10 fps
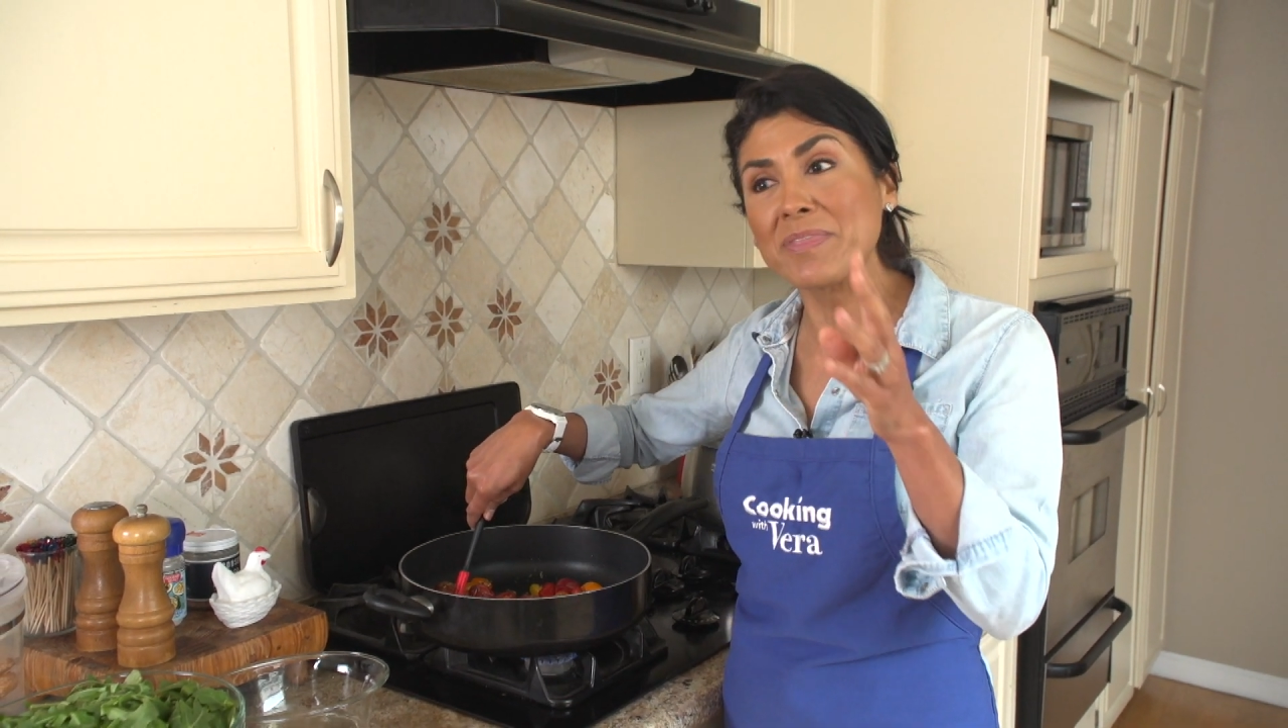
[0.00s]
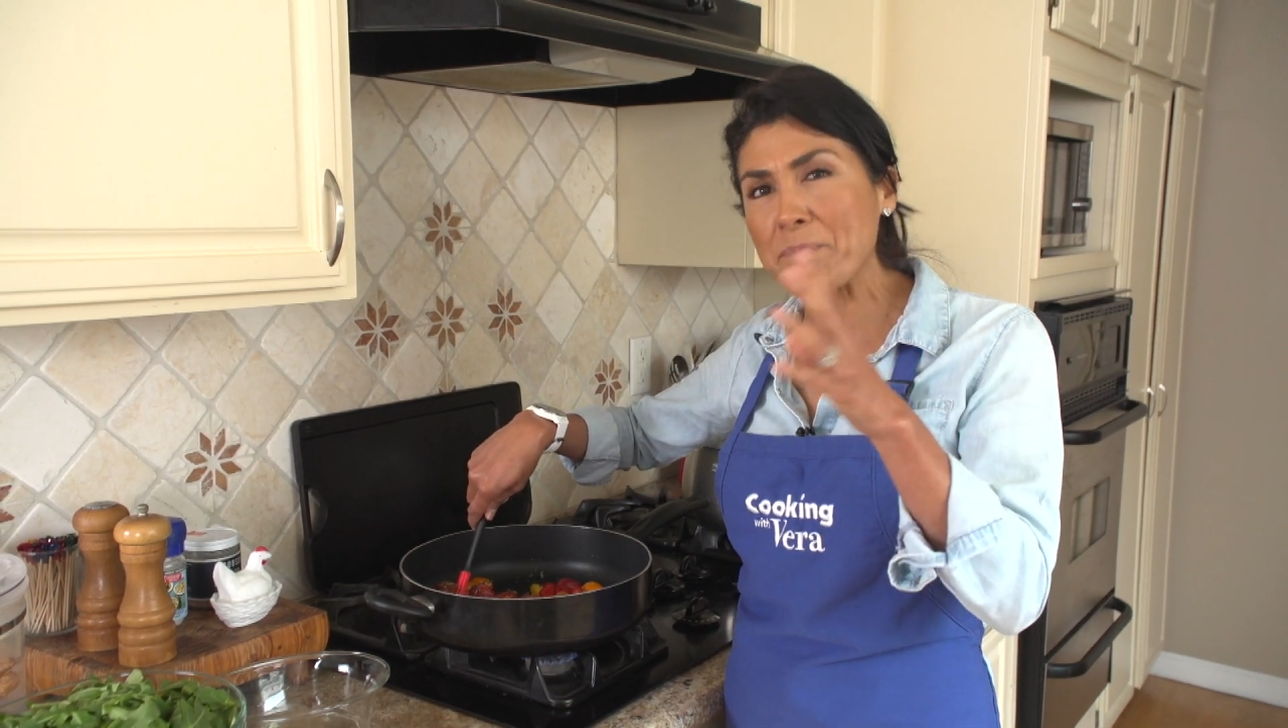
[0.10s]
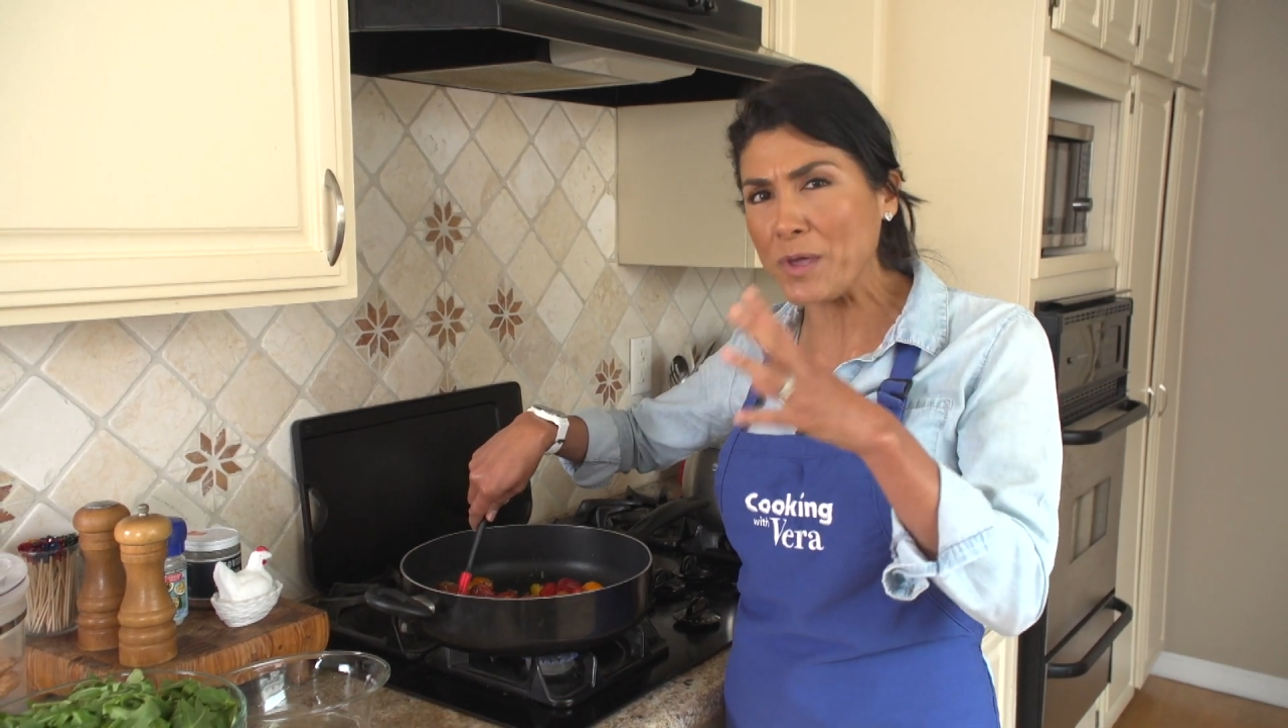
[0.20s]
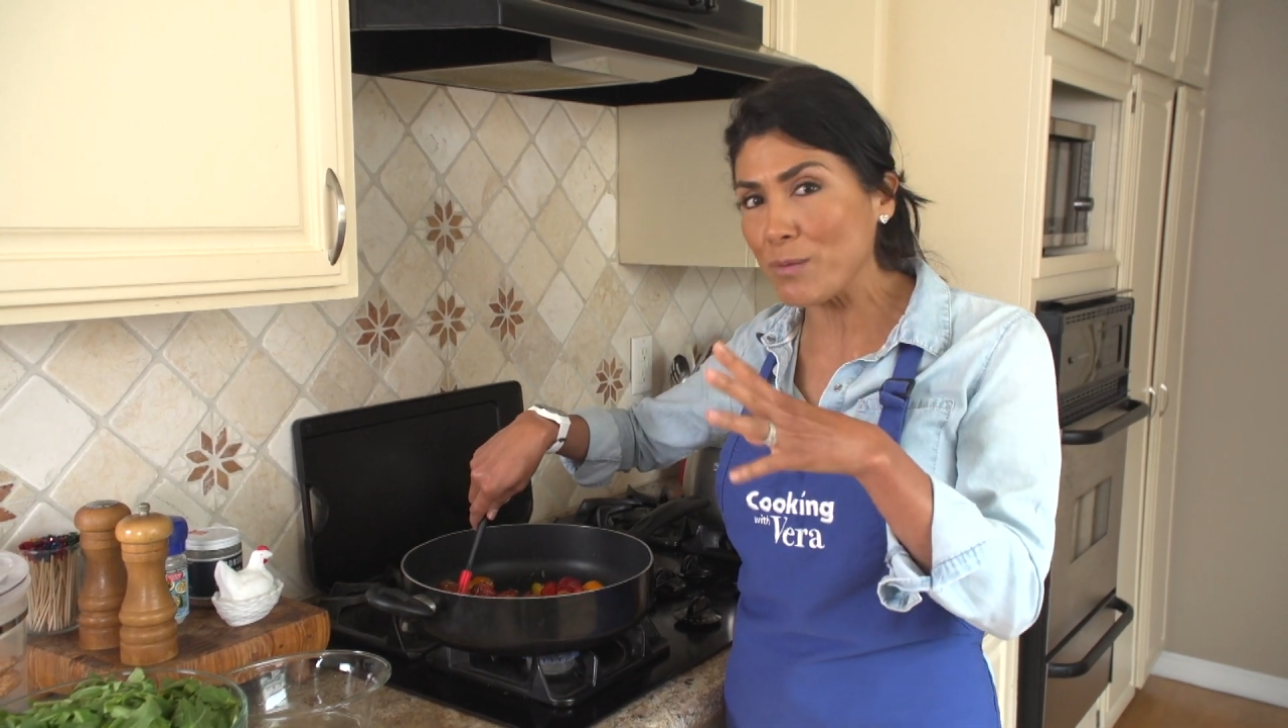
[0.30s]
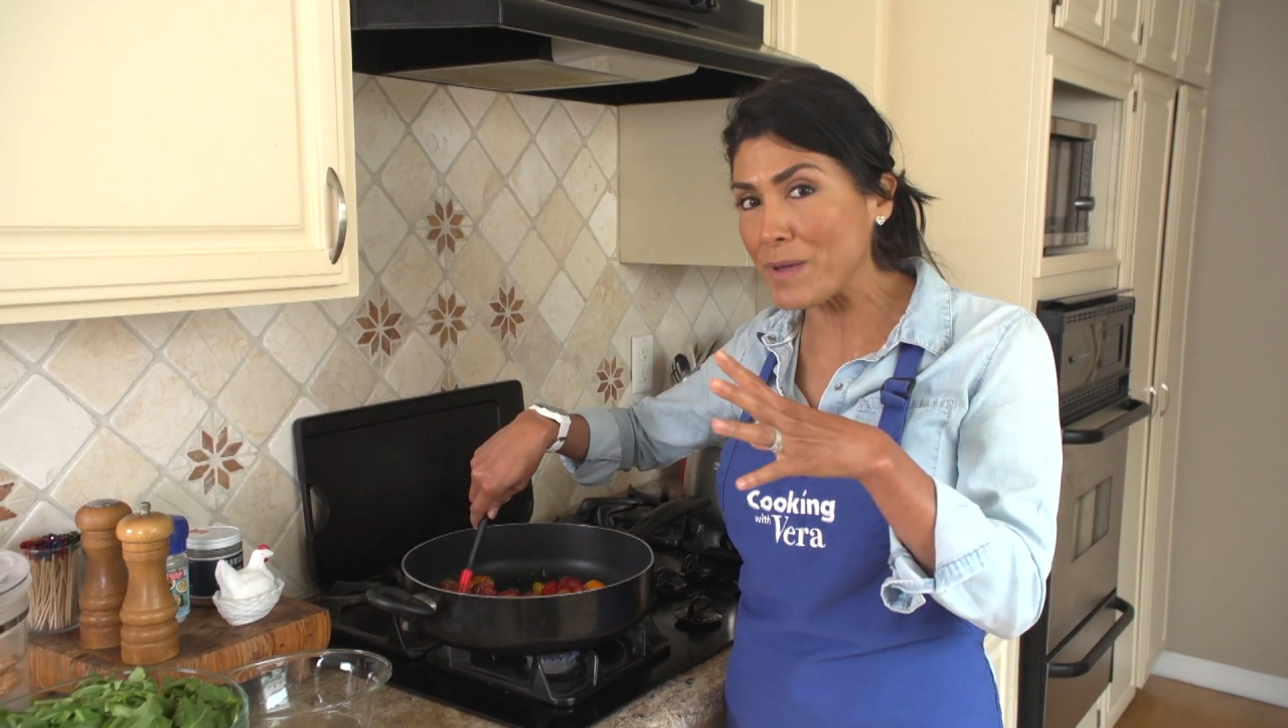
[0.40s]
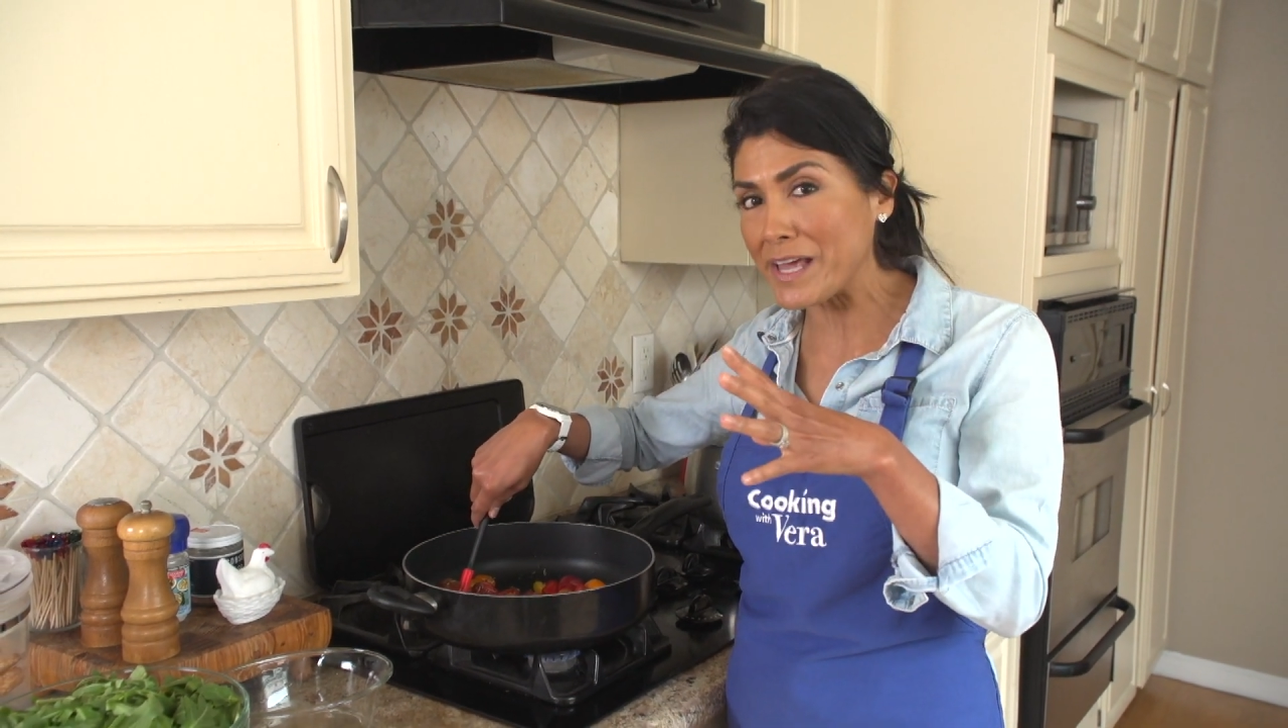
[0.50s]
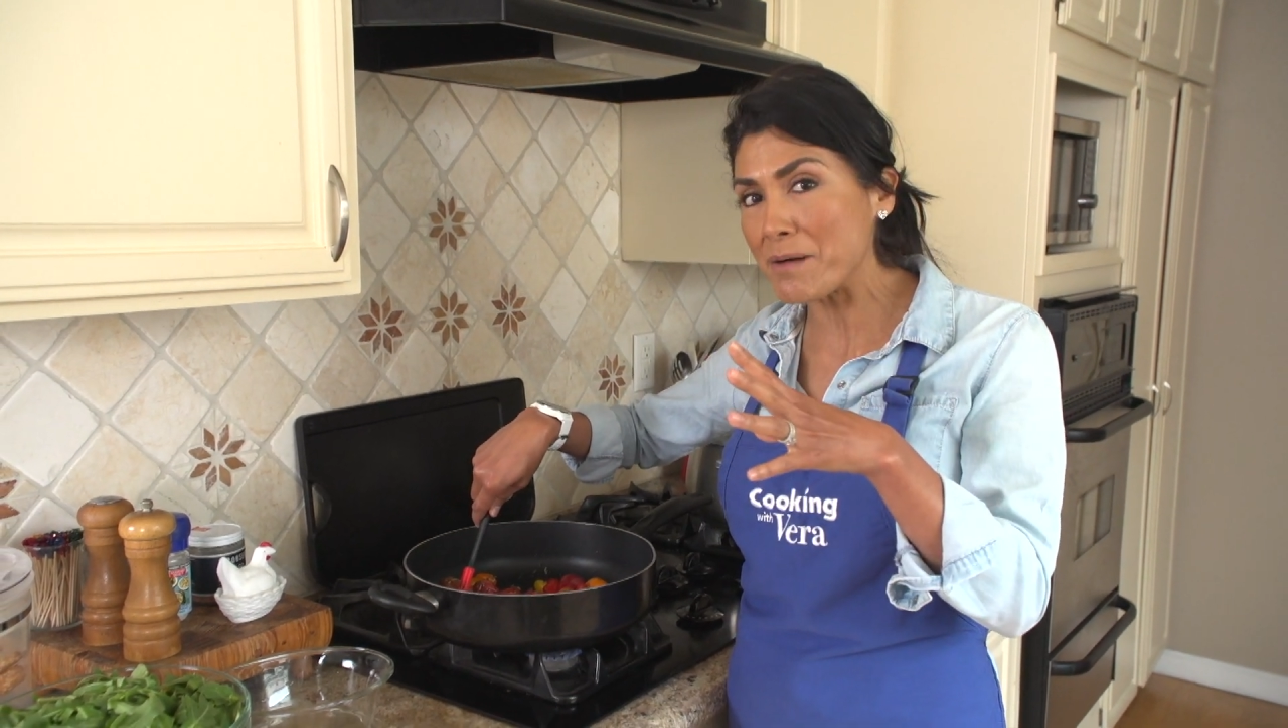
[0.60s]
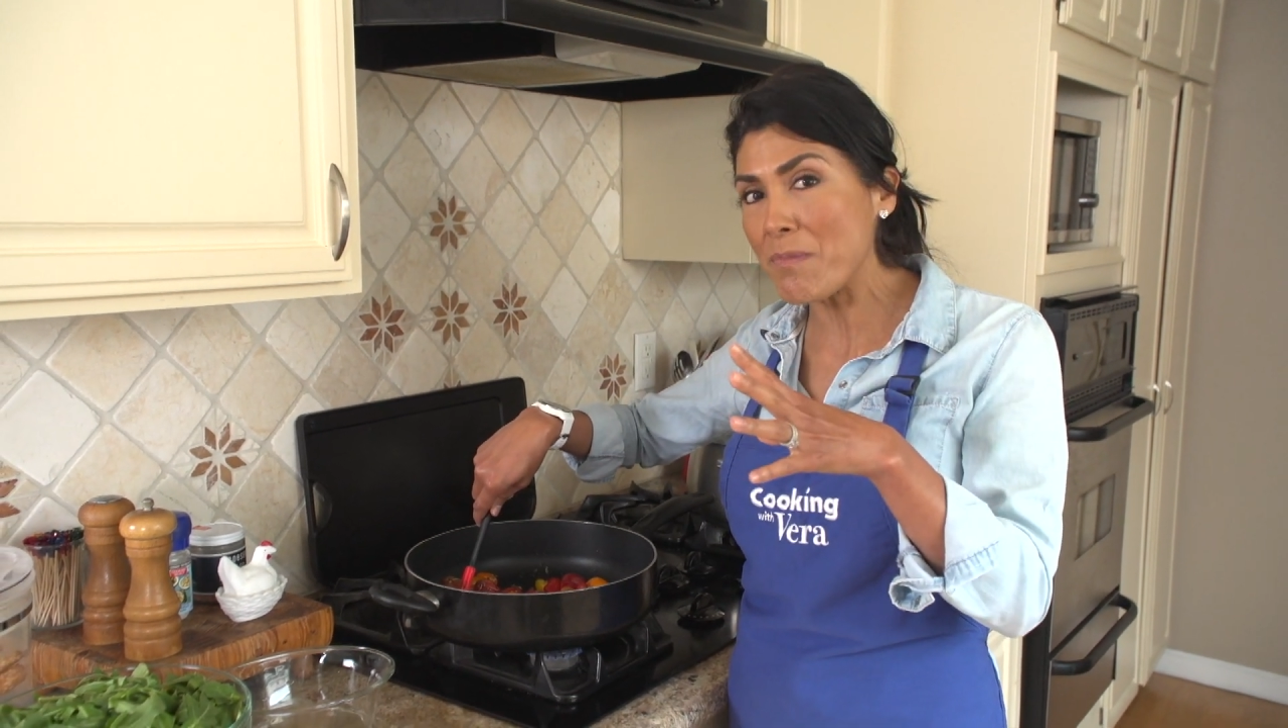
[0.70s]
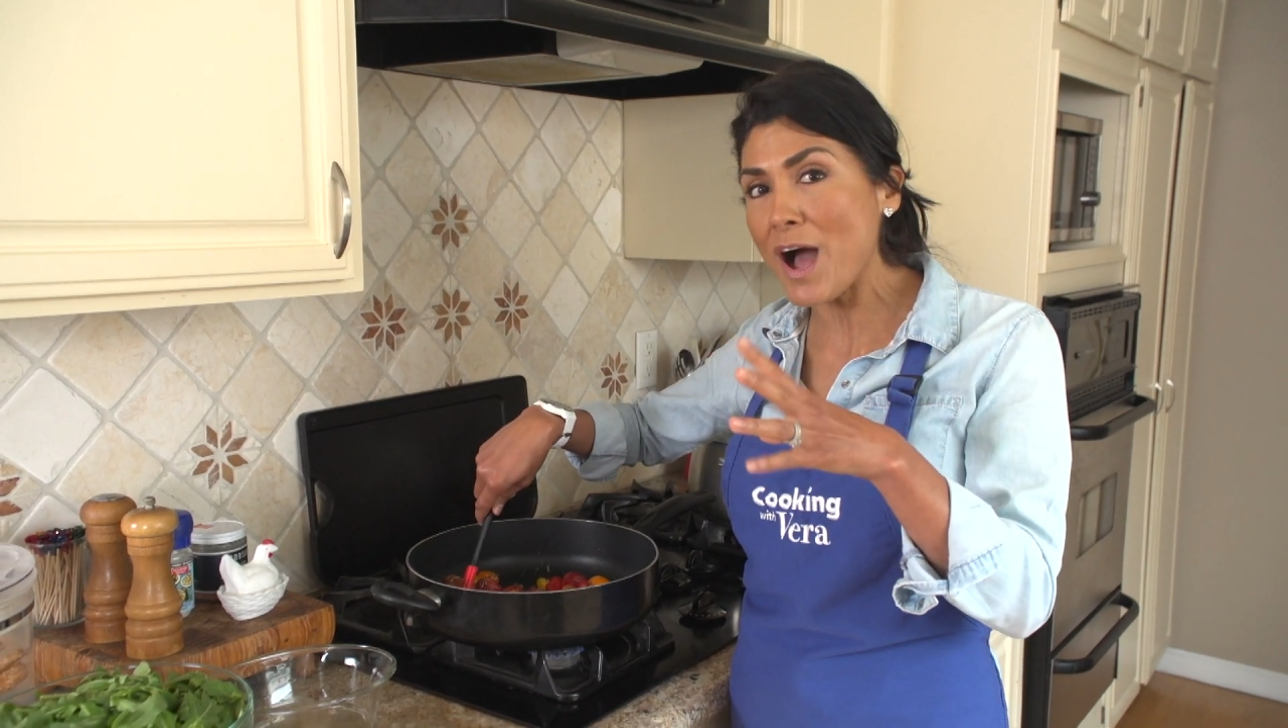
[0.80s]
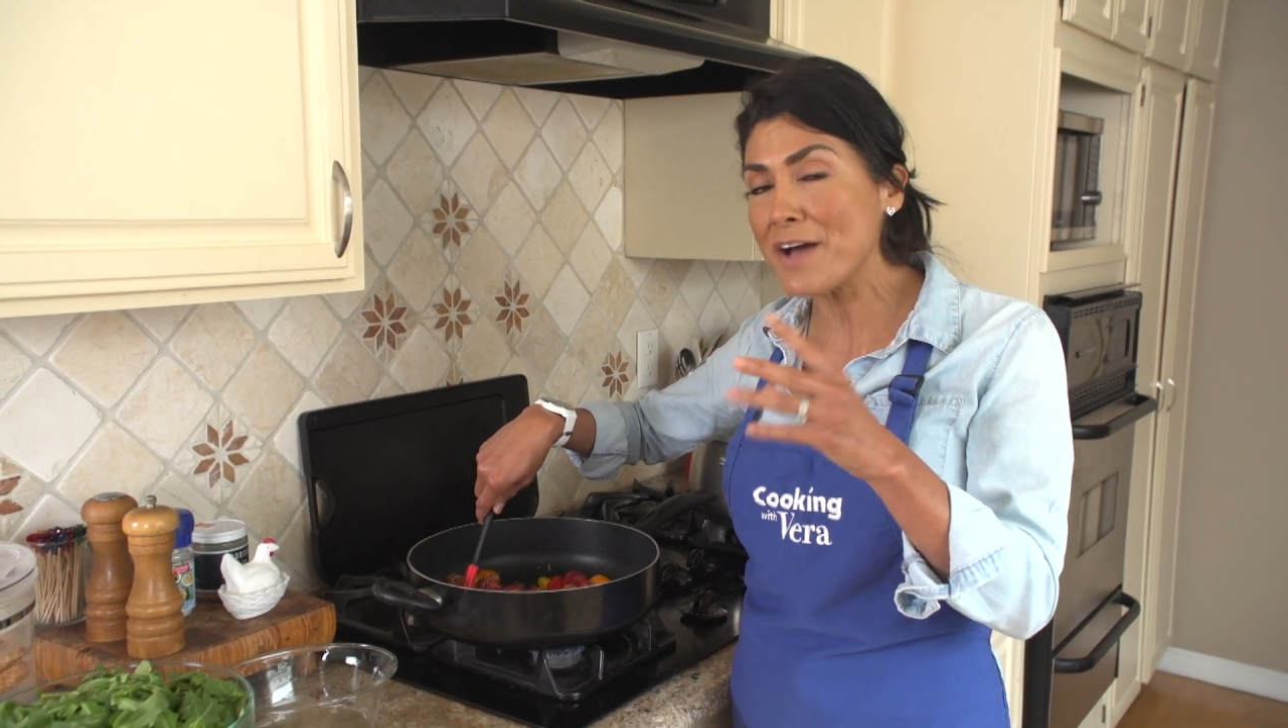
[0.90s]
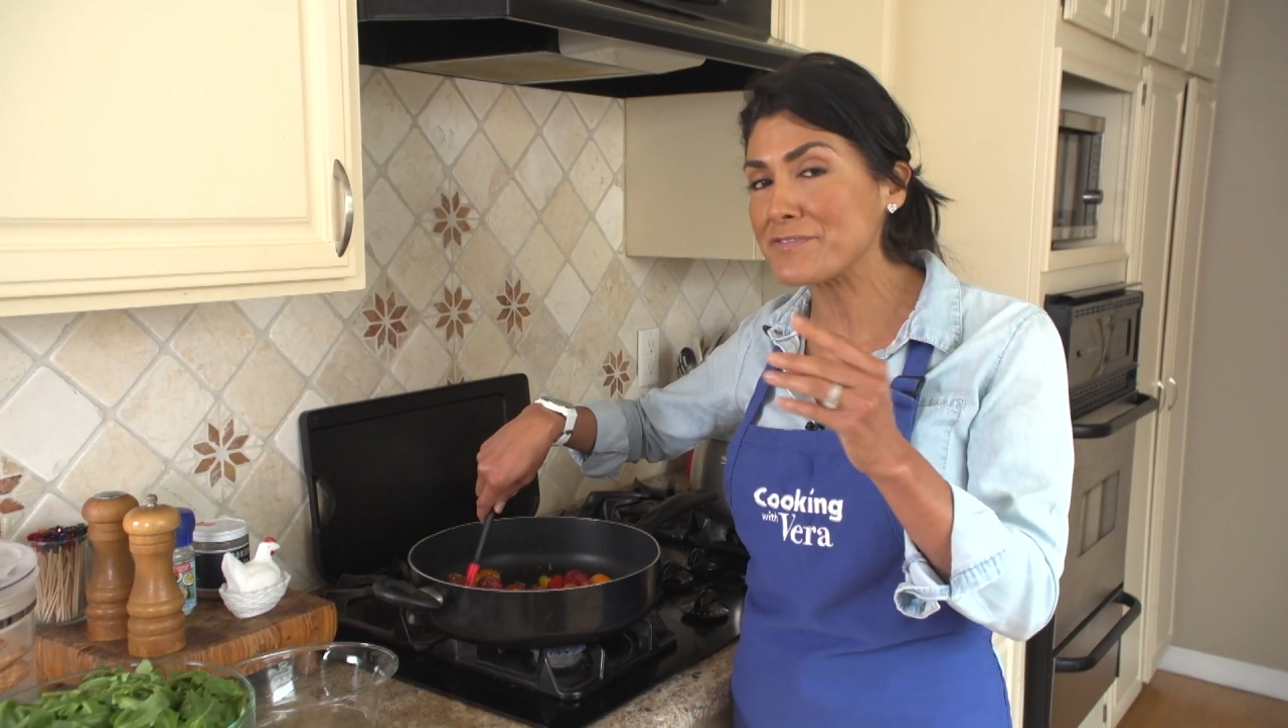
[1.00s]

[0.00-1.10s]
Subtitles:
the peel may come off,